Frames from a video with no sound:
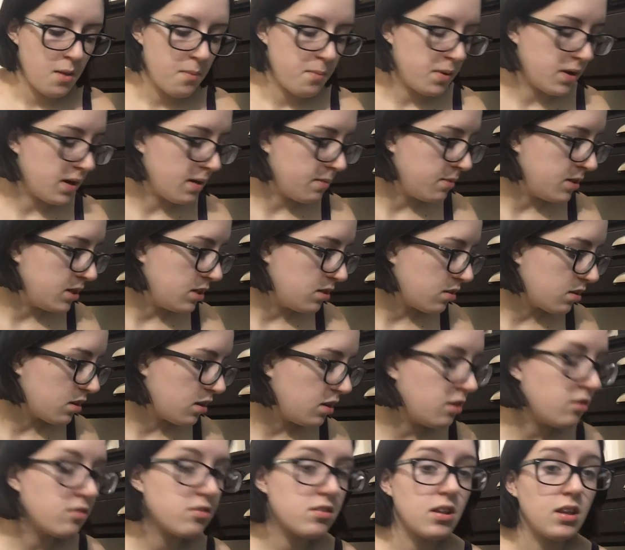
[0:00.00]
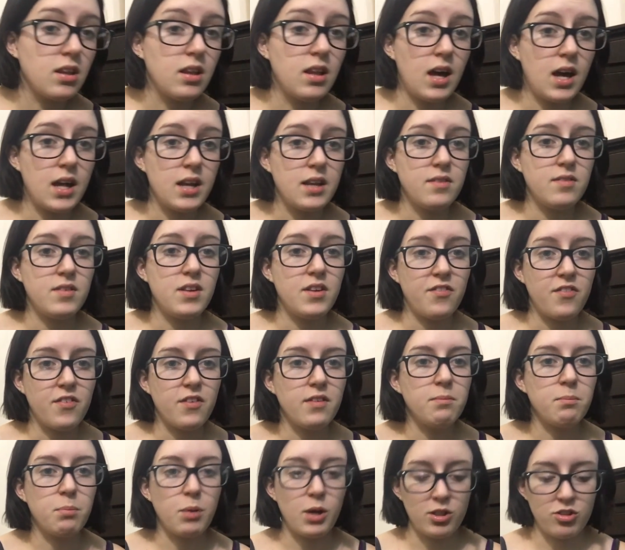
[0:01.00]
But I mean, you can use a lot of
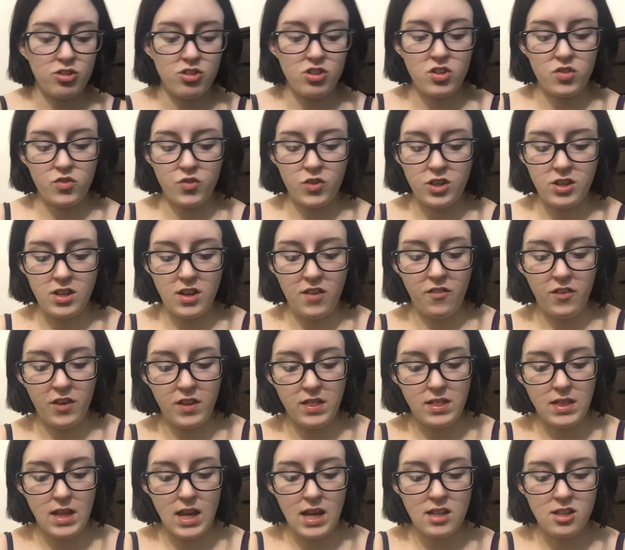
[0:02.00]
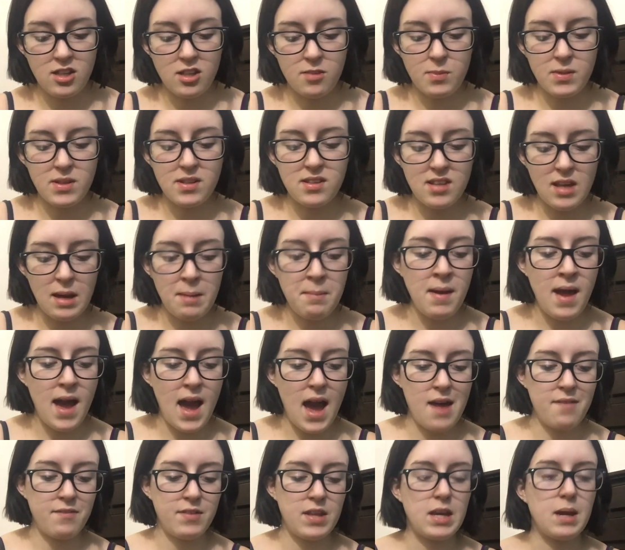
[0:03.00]
different brushes for different things, but some
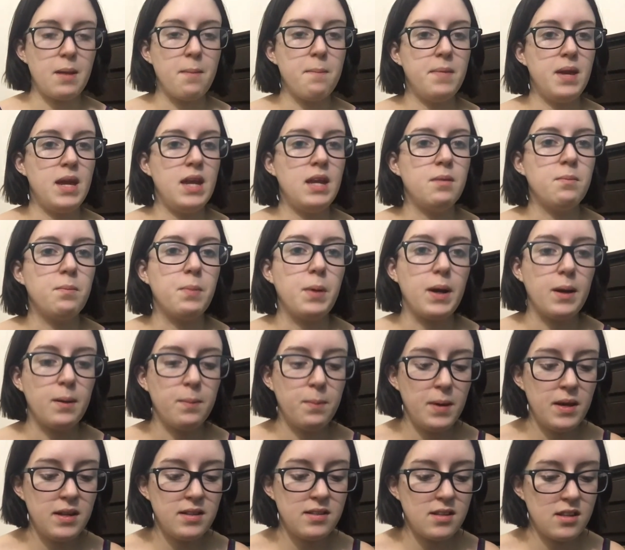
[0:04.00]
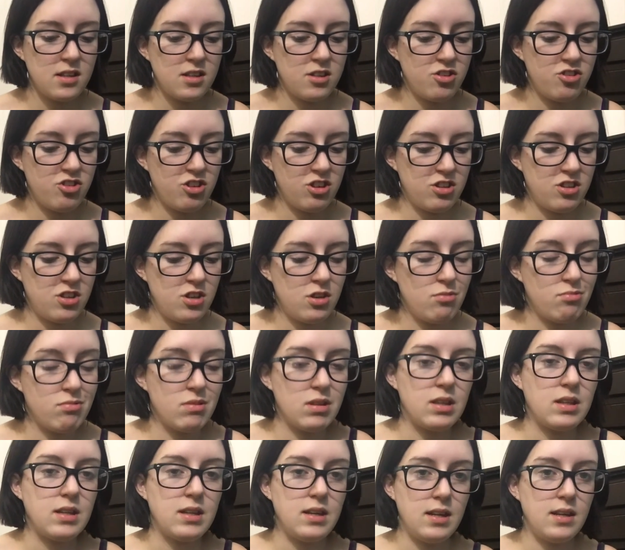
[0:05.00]
have like a main purpose. It's just you
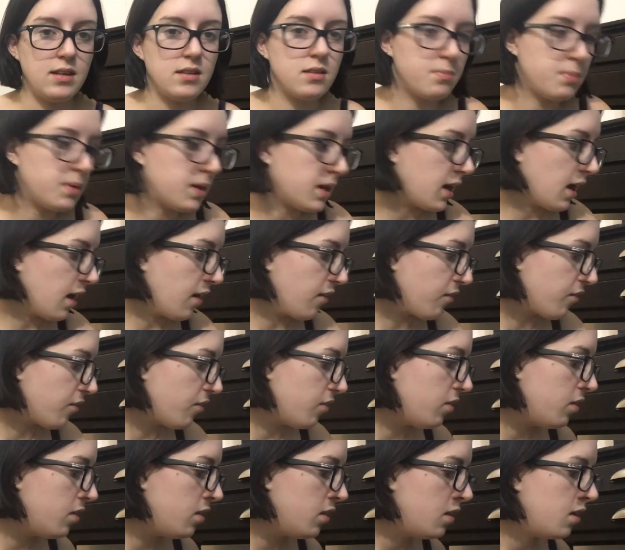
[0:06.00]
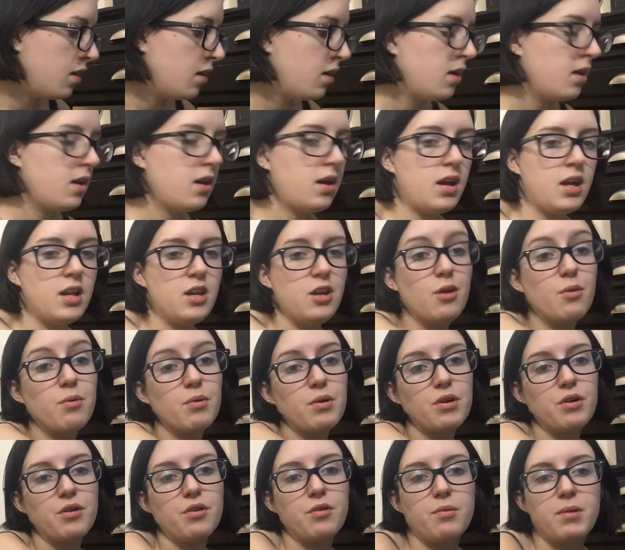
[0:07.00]
really need to be careful and know
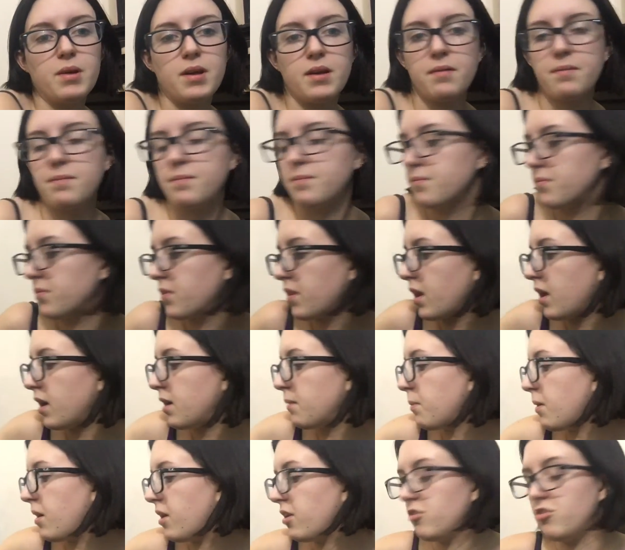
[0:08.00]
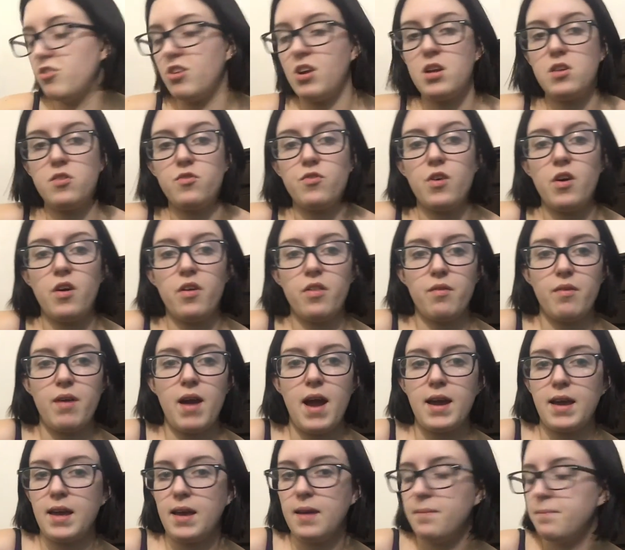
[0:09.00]
what you're doing. I apologize for all the
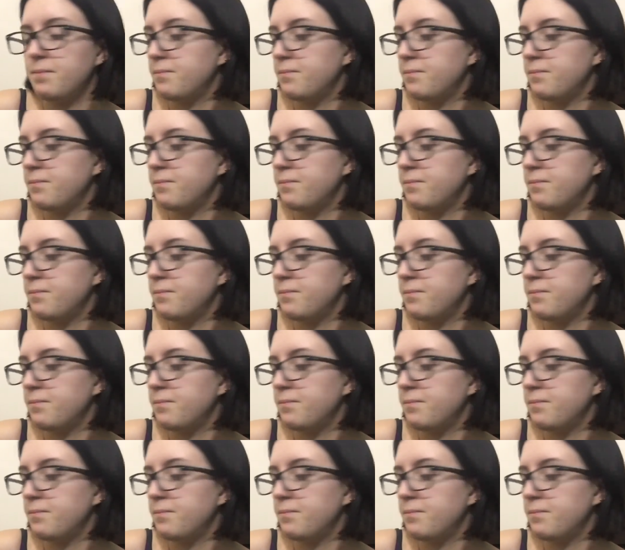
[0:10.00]
racket.